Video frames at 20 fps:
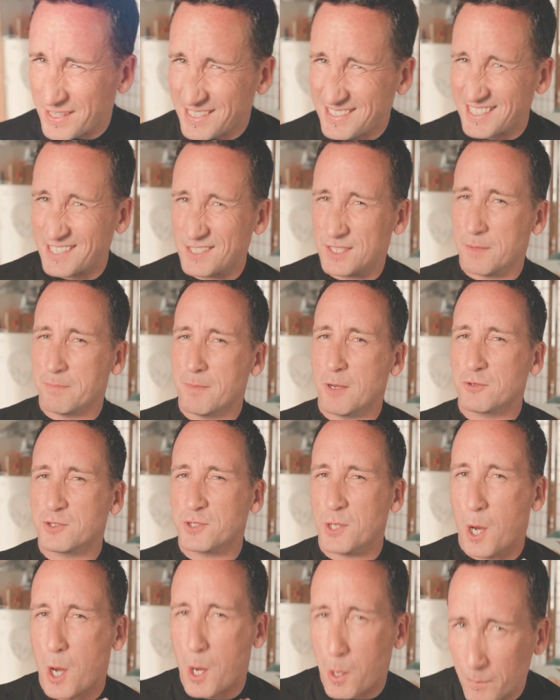this is the
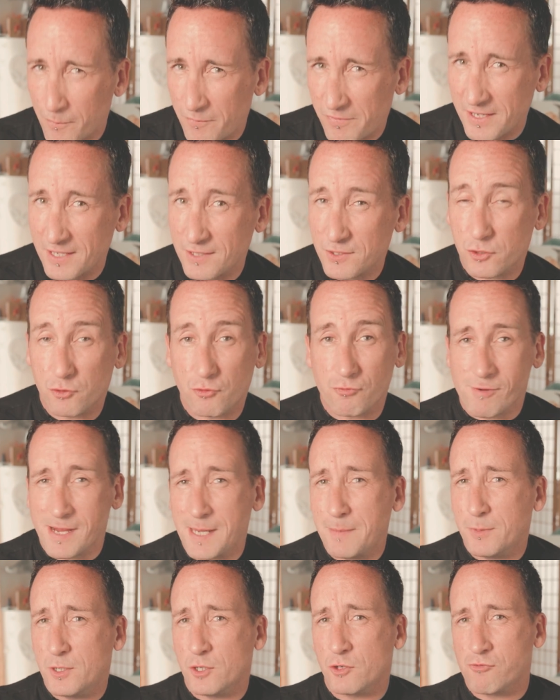most obvious
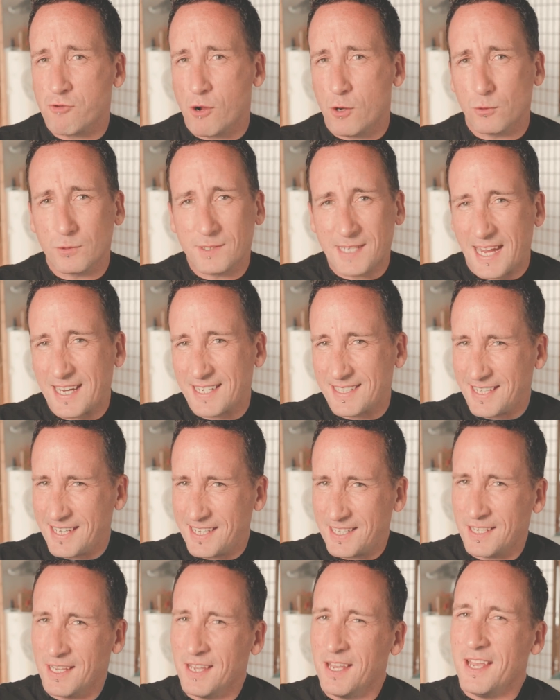dream control
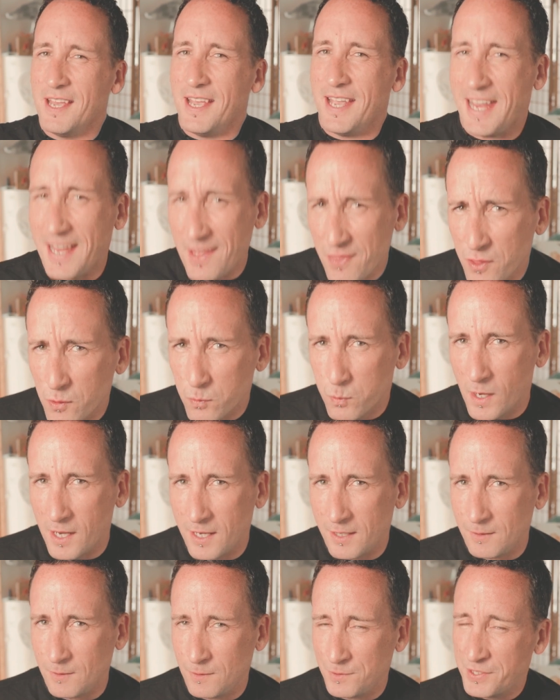technique in the
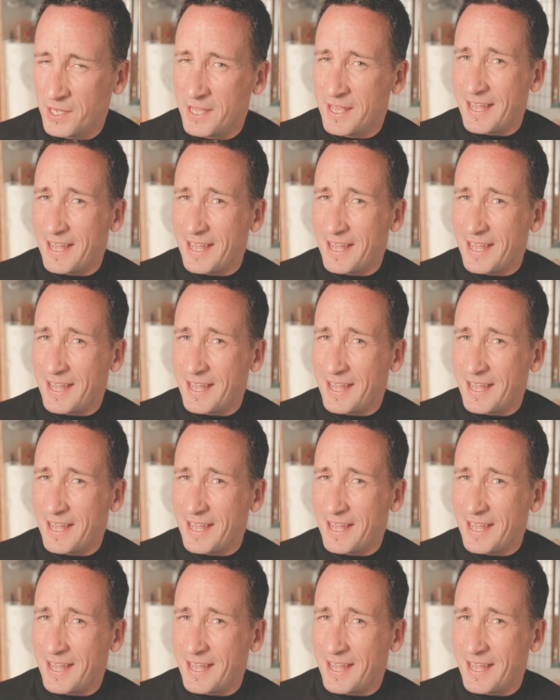world.